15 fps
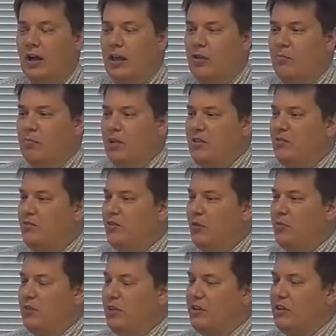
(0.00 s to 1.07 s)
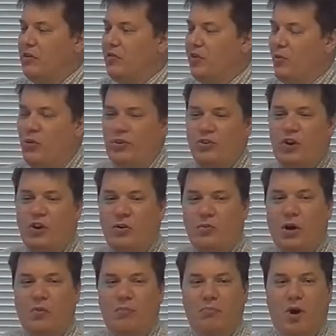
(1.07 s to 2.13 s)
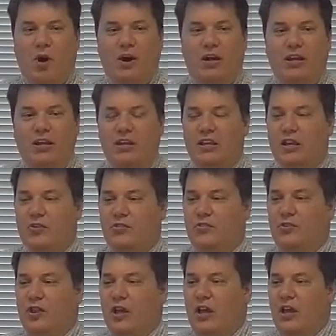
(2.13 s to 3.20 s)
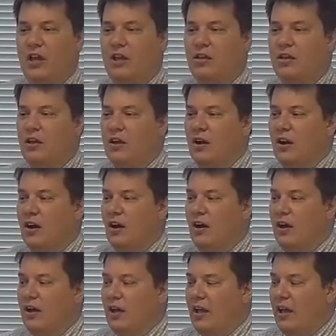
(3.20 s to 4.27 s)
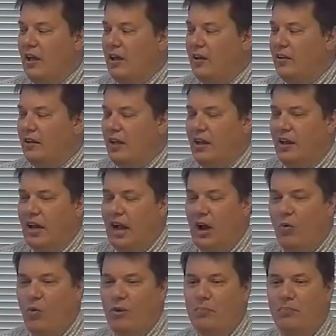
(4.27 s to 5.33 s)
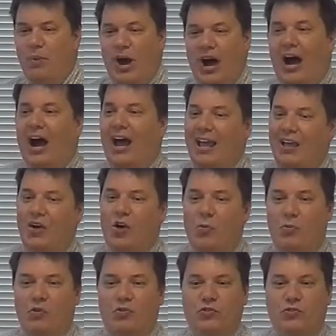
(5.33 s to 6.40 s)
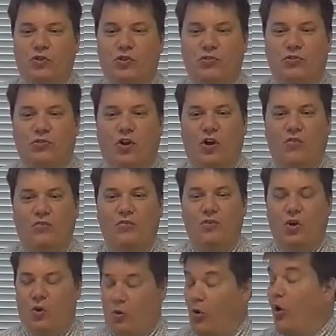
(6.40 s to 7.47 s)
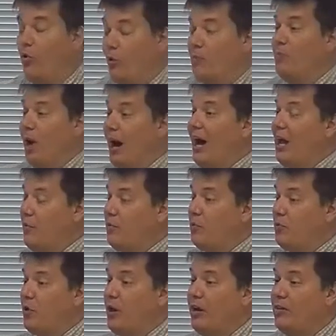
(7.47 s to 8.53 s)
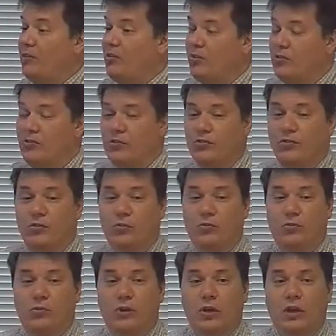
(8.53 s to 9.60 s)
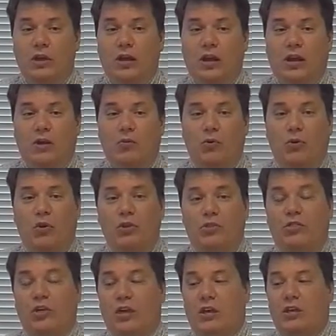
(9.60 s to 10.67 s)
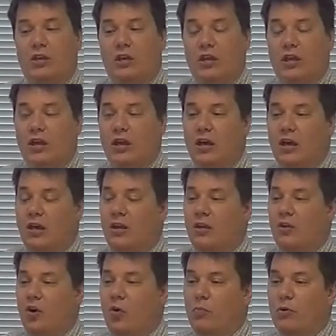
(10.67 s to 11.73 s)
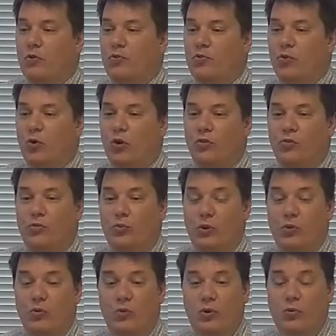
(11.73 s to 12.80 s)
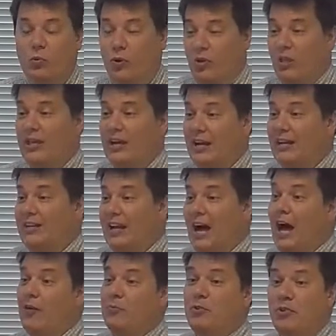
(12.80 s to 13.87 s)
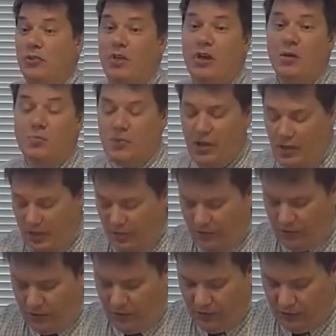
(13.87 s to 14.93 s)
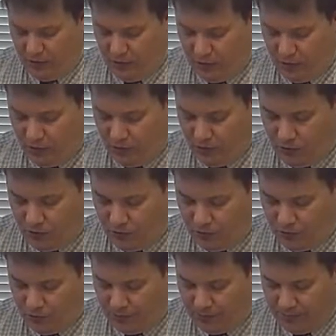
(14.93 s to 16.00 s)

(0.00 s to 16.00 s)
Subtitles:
it means something different. We talked about marketing yesterday and how we buy open source software, or we buy proprietary systems. And I really think in open source, we really adopt them as institutions.